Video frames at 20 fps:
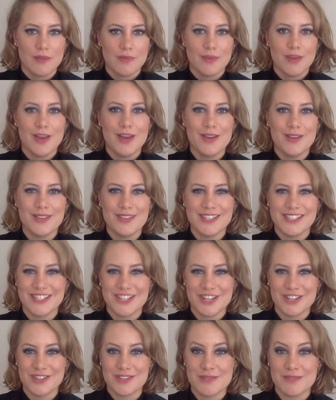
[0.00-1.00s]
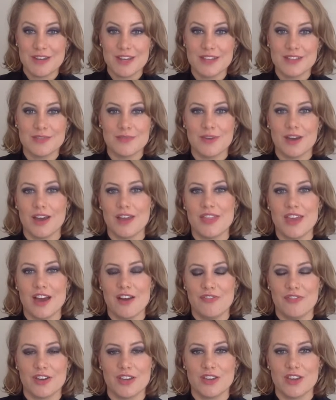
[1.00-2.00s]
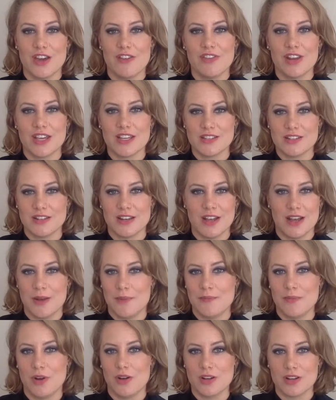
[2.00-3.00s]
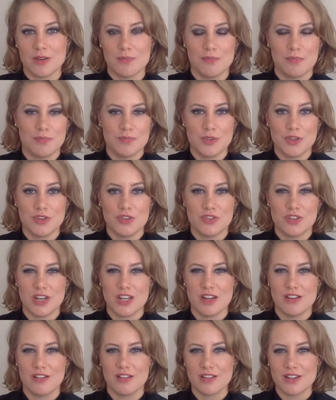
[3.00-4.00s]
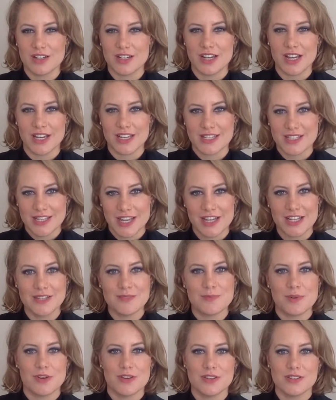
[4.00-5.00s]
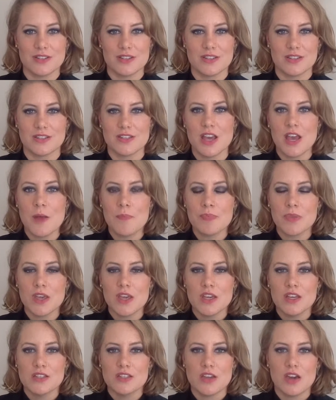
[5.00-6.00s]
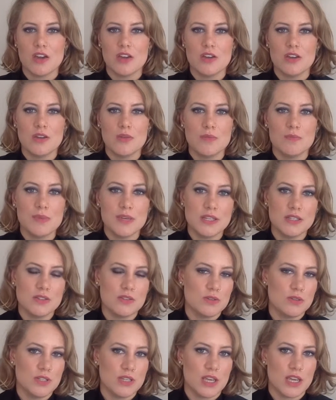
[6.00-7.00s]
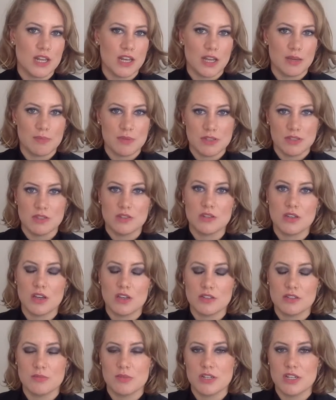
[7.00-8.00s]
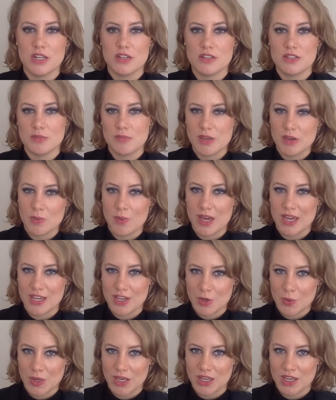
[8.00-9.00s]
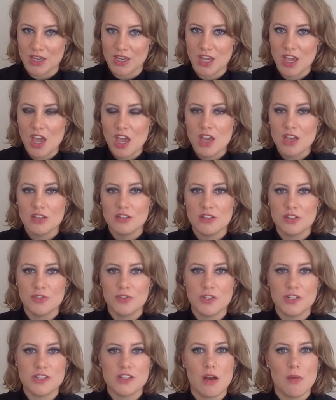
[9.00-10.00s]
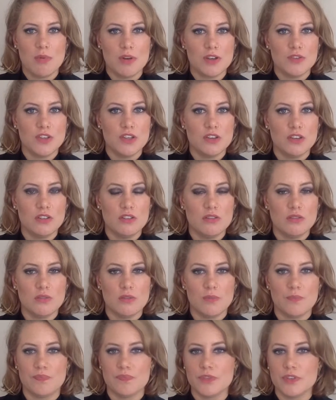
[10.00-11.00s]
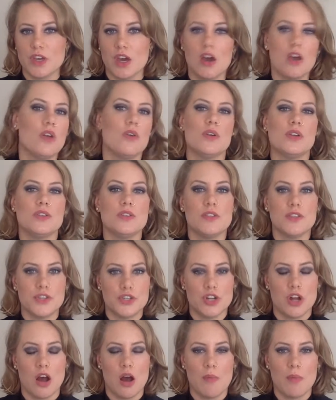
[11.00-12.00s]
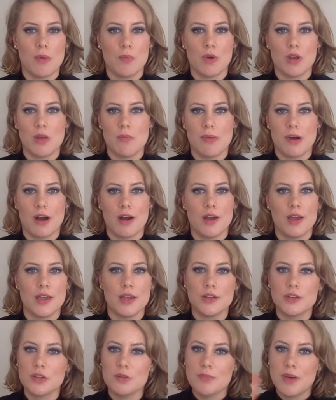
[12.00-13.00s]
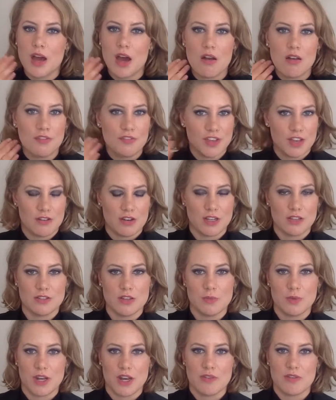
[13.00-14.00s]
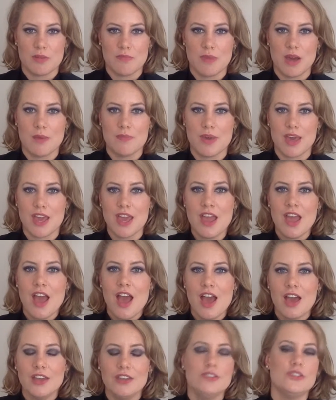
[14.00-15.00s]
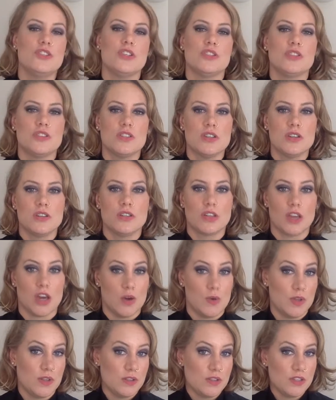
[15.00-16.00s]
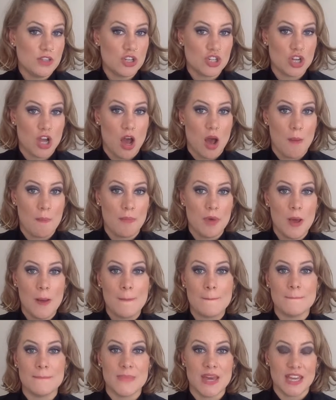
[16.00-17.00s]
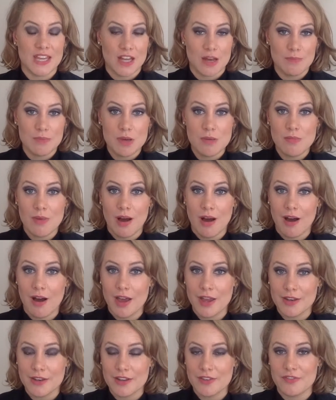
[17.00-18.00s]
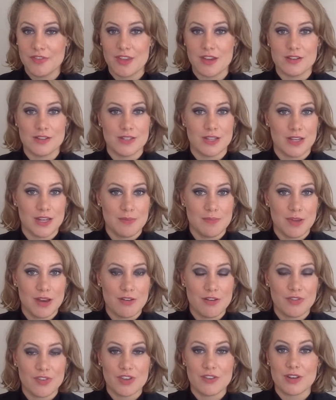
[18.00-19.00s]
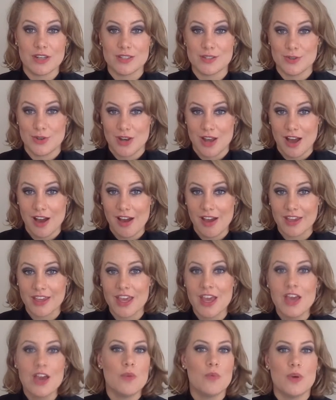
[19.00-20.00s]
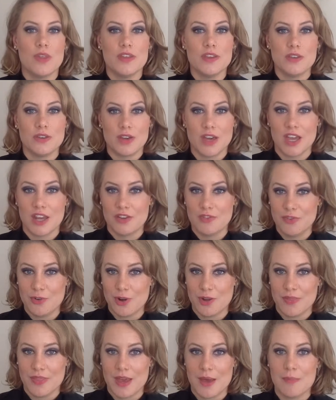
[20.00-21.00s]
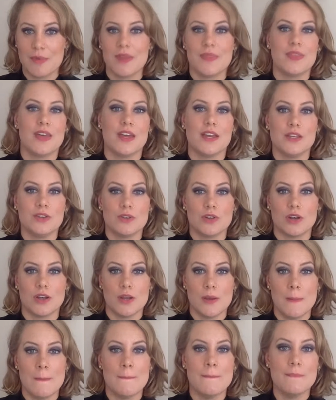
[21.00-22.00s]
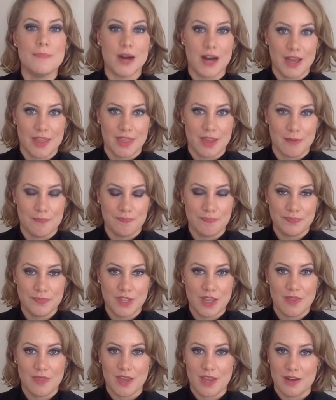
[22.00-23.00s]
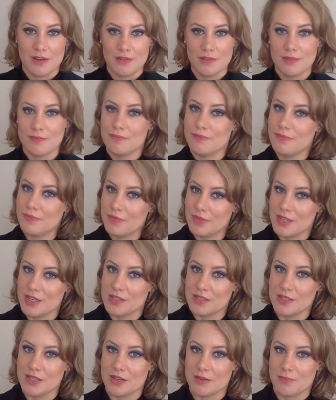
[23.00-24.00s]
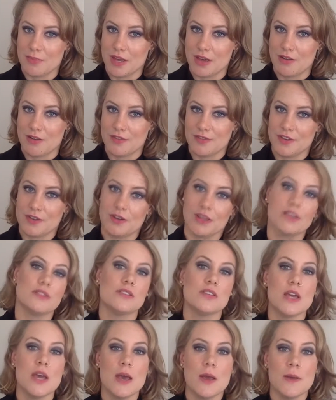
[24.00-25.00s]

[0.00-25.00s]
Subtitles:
this is just the reason why therefore you have like usually longer like sales processes. So B2C, like business to customer, tends to be way quicker. So for example, if you go into the shop and want to buy a new pair of earrings or whatever it might be, you just go into the shop, make up your mind if there's any pair of earrings you like, whether you can afford them, and then you're gonna buy them. And then these pair of earrings,